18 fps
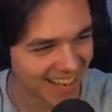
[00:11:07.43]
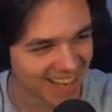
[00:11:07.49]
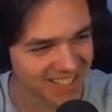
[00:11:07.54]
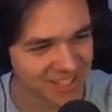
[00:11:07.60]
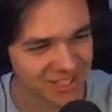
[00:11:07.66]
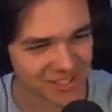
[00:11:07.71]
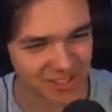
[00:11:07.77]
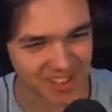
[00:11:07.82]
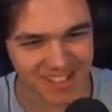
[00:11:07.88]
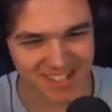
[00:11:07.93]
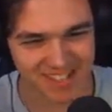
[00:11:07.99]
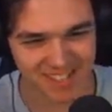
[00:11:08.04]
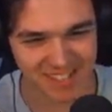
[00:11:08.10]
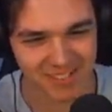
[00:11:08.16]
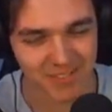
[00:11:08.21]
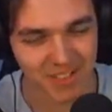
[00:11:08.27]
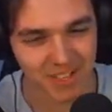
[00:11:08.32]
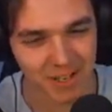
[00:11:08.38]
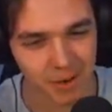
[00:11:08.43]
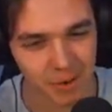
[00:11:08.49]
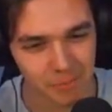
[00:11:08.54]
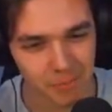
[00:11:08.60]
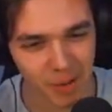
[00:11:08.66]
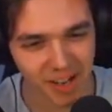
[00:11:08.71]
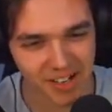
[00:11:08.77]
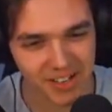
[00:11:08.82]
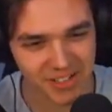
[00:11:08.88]
that's crazy.
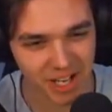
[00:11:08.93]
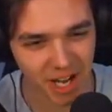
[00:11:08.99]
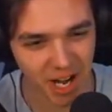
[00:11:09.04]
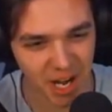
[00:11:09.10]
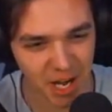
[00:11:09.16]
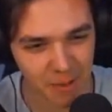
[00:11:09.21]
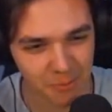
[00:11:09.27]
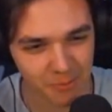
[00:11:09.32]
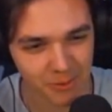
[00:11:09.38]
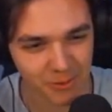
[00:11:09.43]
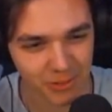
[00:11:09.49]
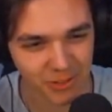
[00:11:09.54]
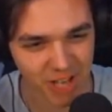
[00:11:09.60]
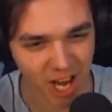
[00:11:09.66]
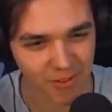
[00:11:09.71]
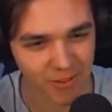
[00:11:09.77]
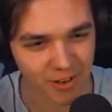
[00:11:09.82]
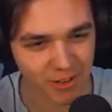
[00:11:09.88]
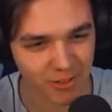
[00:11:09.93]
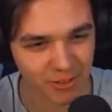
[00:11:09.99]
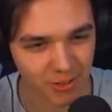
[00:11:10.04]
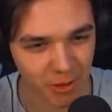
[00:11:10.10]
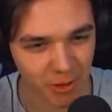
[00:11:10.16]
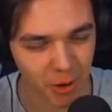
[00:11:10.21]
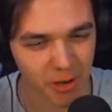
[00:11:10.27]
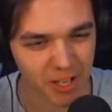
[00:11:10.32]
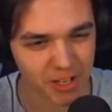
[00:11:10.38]
Bedtime
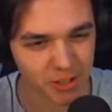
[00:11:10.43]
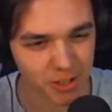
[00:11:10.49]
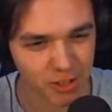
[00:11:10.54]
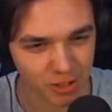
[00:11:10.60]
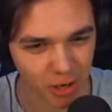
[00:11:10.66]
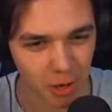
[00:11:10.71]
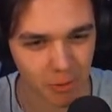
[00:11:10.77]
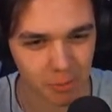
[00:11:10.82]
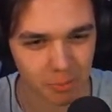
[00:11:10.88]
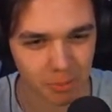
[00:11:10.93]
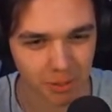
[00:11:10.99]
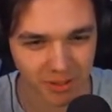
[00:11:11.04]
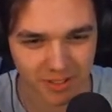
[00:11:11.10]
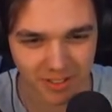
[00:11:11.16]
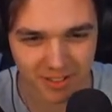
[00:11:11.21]
7:30 sharp.